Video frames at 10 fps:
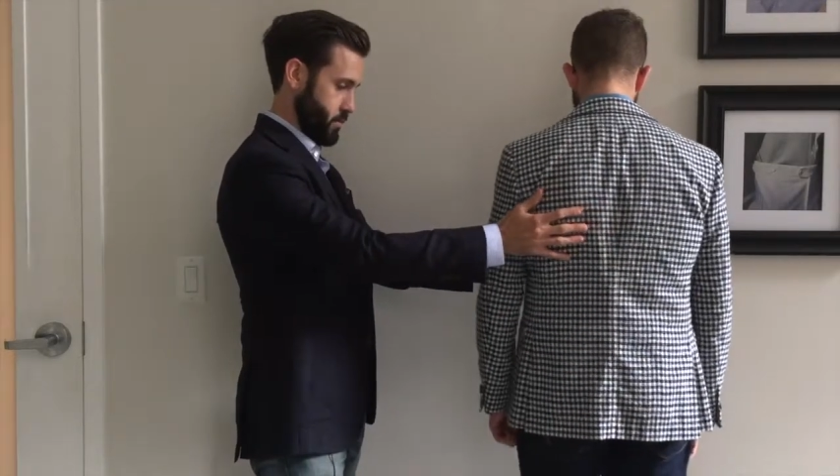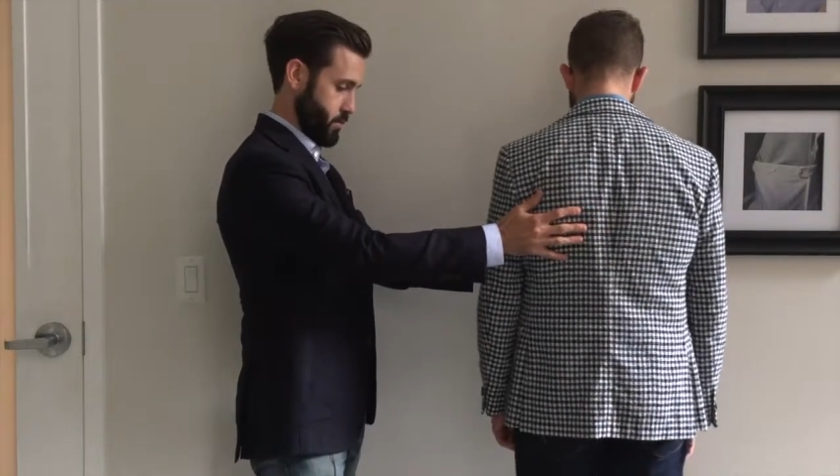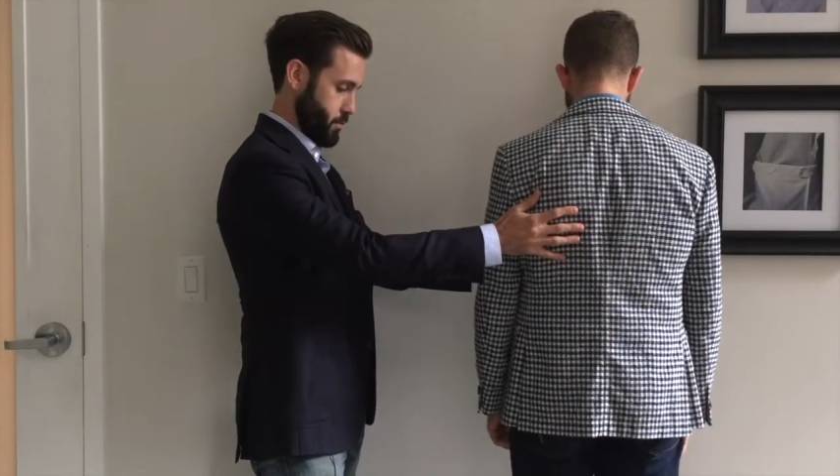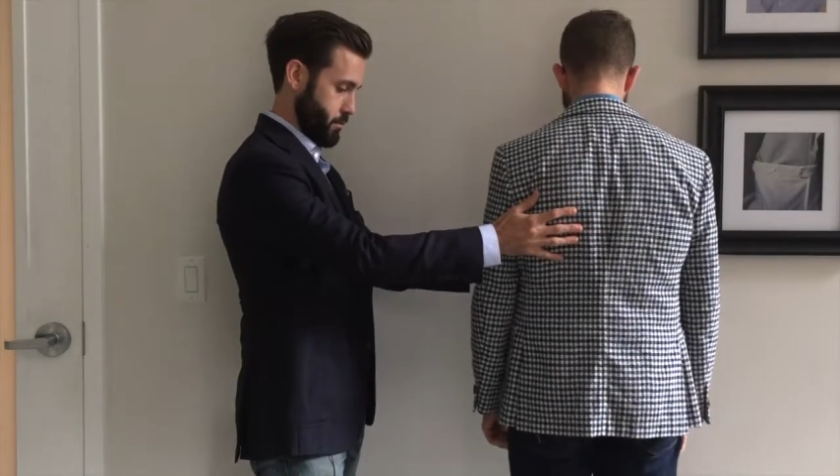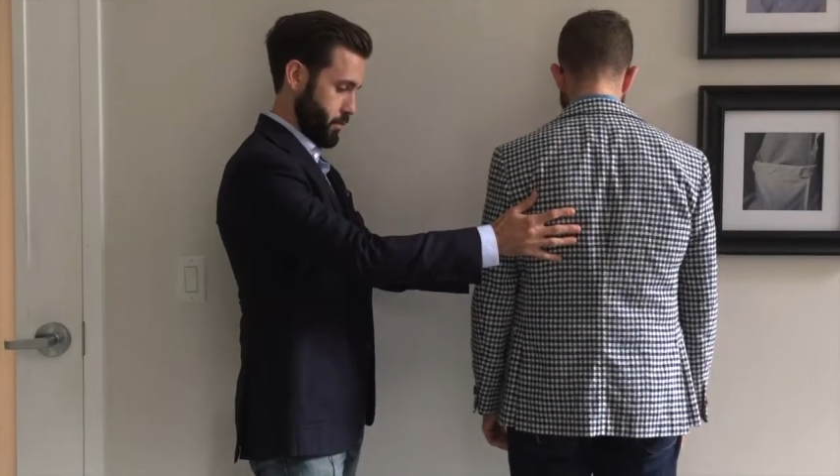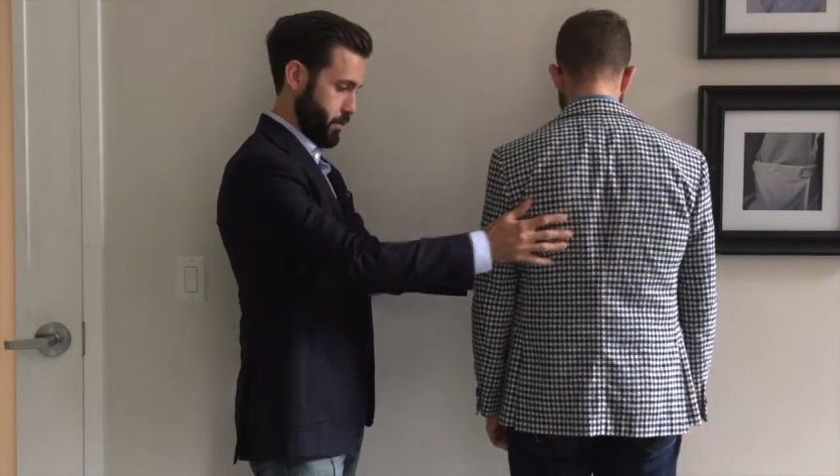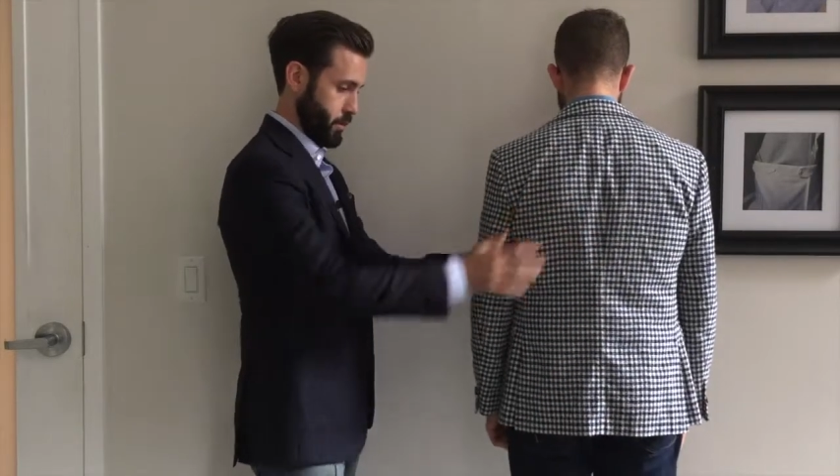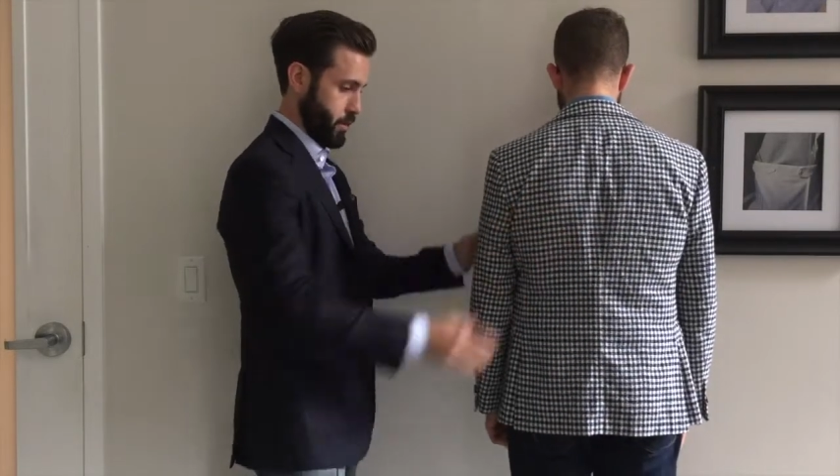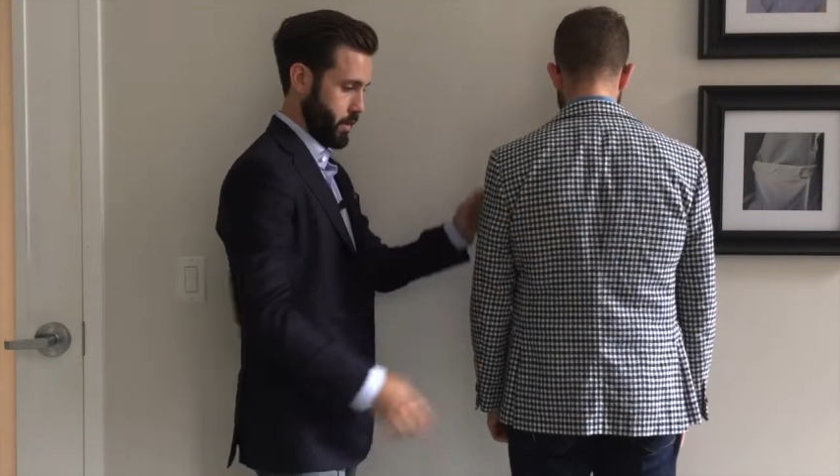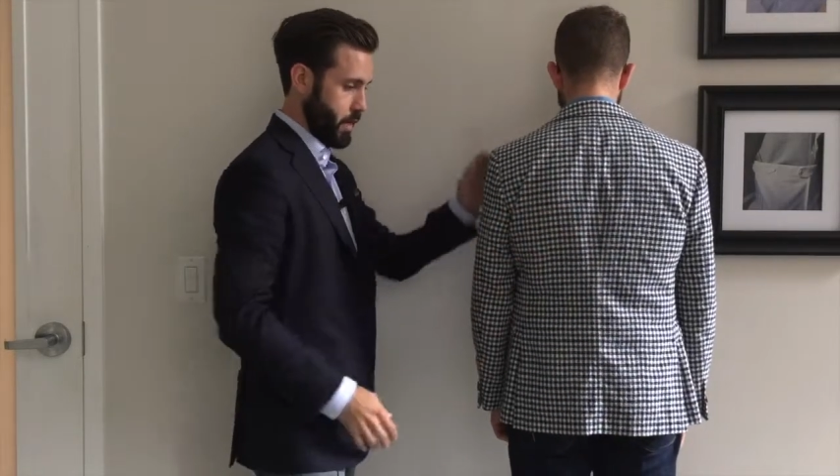Yeah,
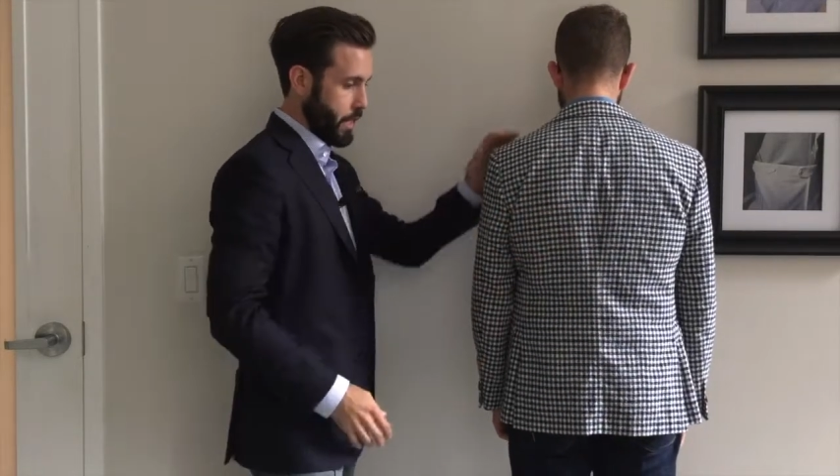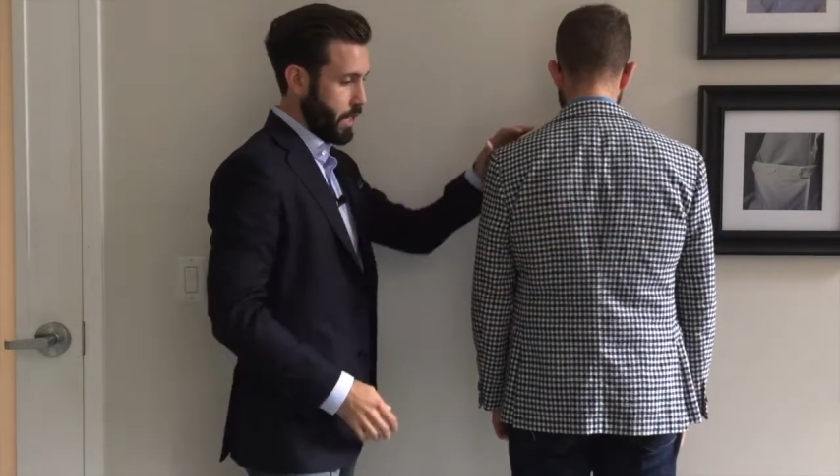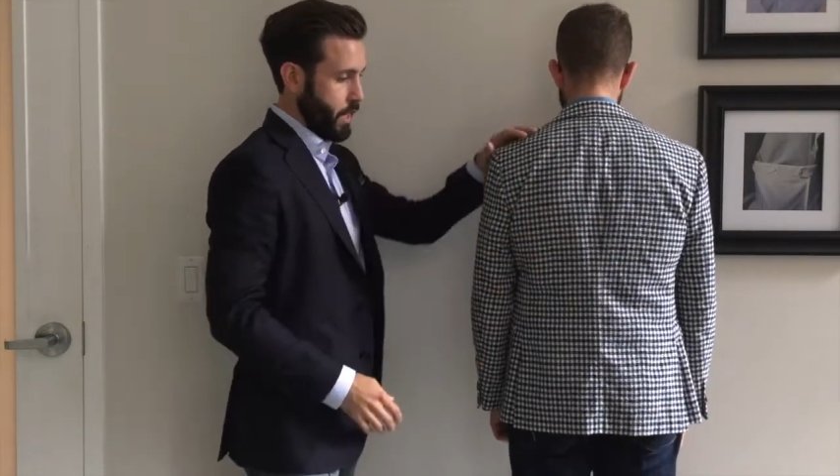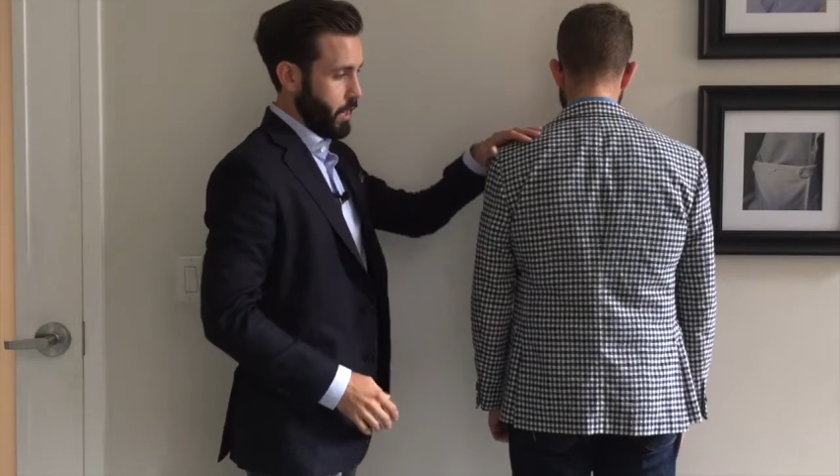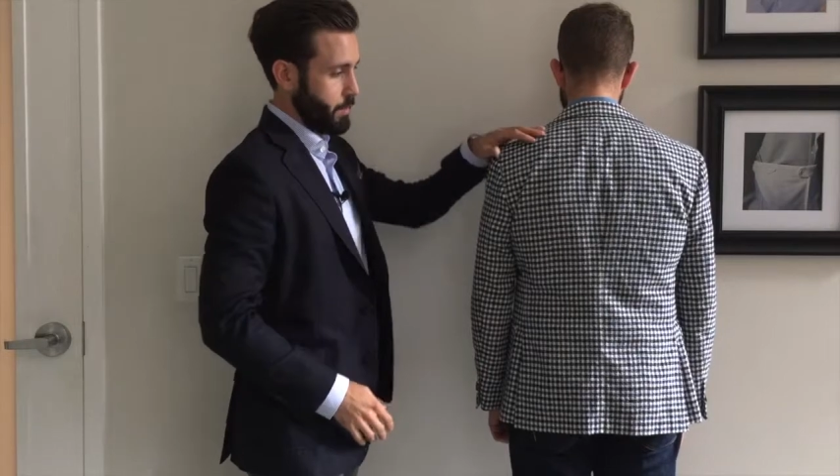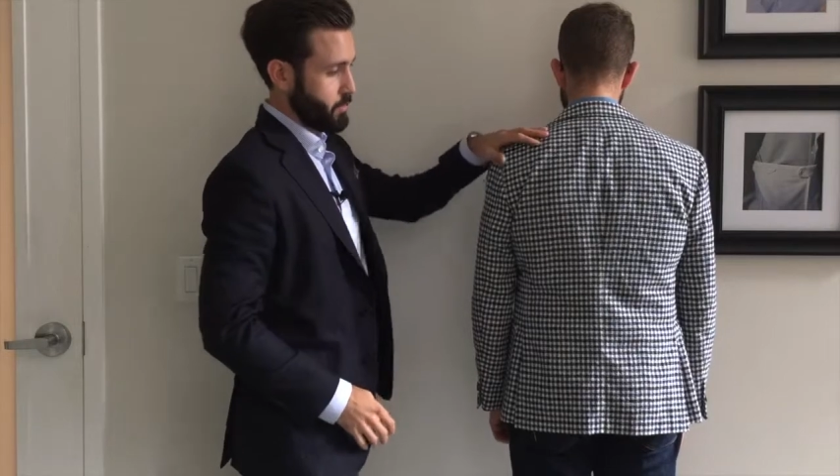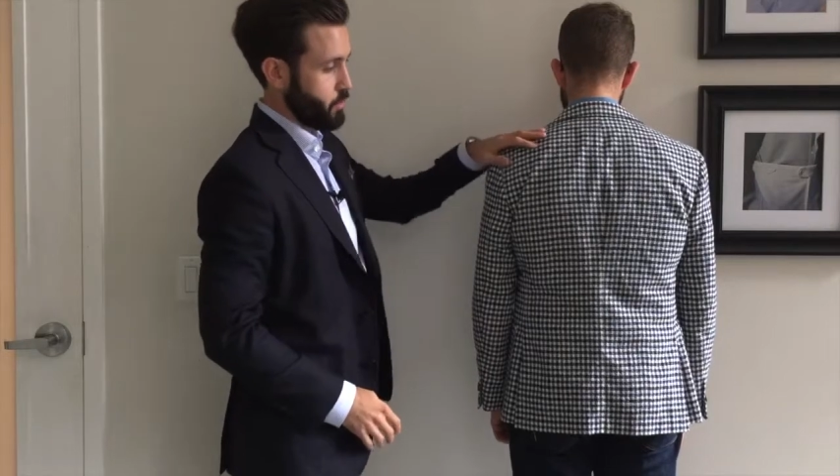perfect. Has a